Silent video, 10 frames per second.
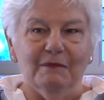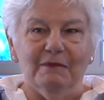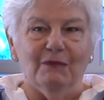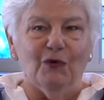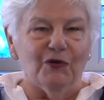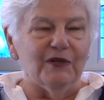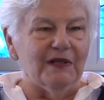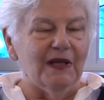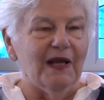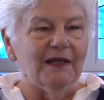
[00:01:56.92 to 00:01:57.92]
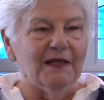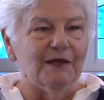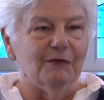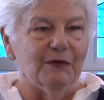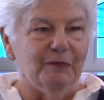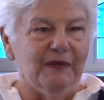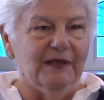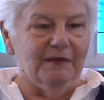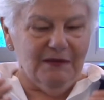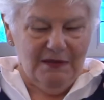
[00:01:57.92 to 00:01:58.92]
more than likely would
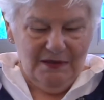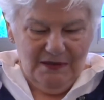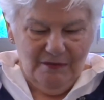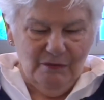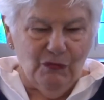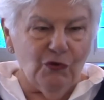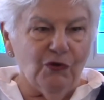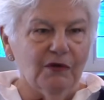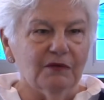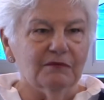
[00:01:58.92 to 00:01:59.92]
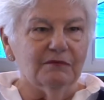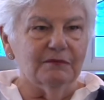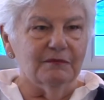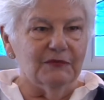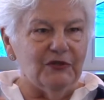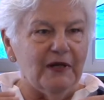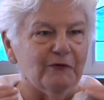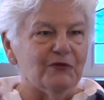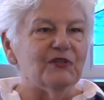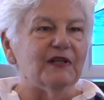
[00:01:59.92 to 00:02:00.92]
be more
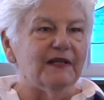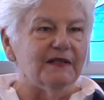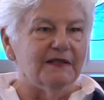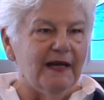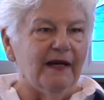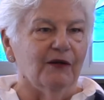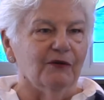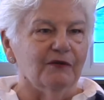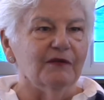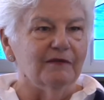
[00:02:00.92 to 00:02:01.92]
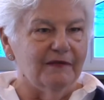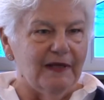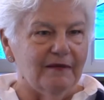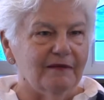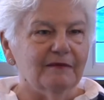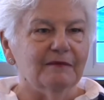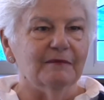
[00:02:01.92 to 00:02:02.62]
generously endowed than